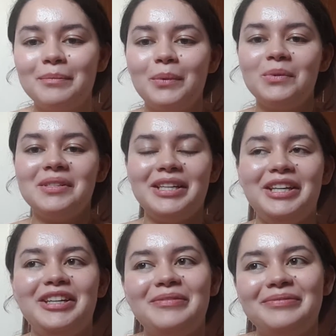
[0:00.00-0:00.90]

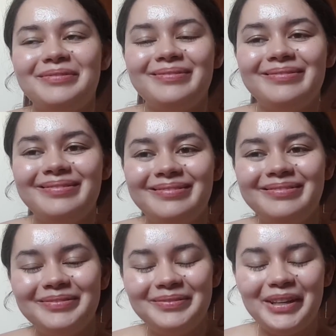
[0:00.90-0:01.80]
Mostly
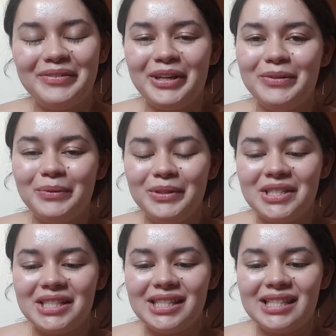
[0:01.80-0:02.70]
my friend will
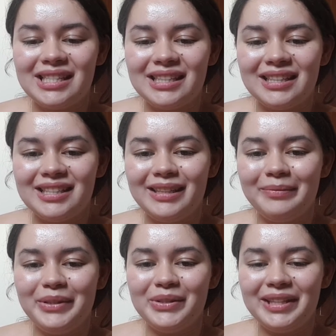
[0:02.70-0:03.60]
just tell
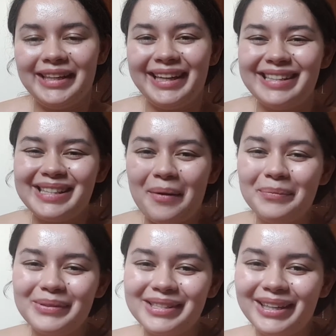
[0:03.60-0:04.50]
me to like get
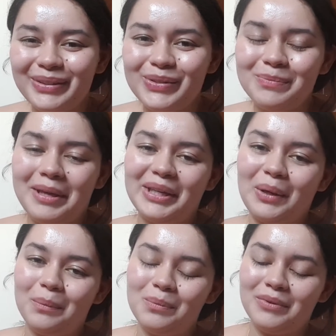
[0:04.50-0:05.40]
samples at those
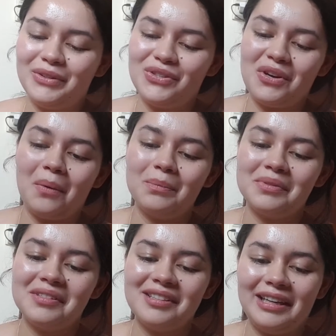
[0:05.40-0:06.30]
makeup shops,
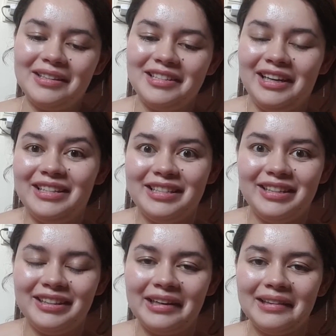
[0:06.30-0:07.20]
and I
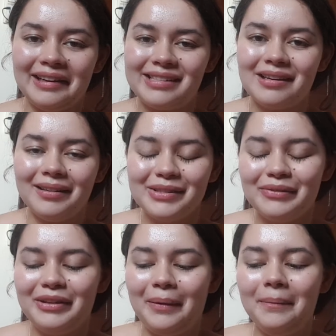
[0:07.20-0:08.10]
did. I got like tons
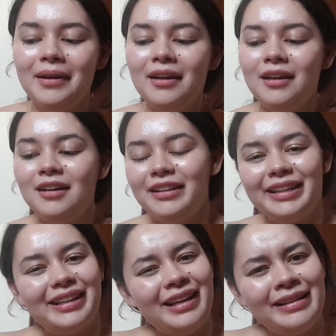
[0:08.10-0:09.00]
of them. I
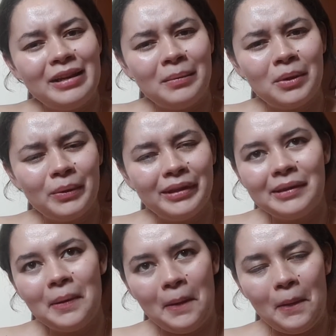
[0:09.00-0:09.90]
think I ended up going
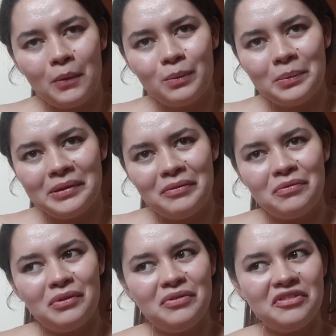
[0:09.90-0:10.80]
home
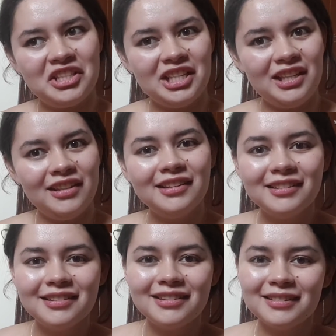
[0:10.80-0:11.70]
with 15.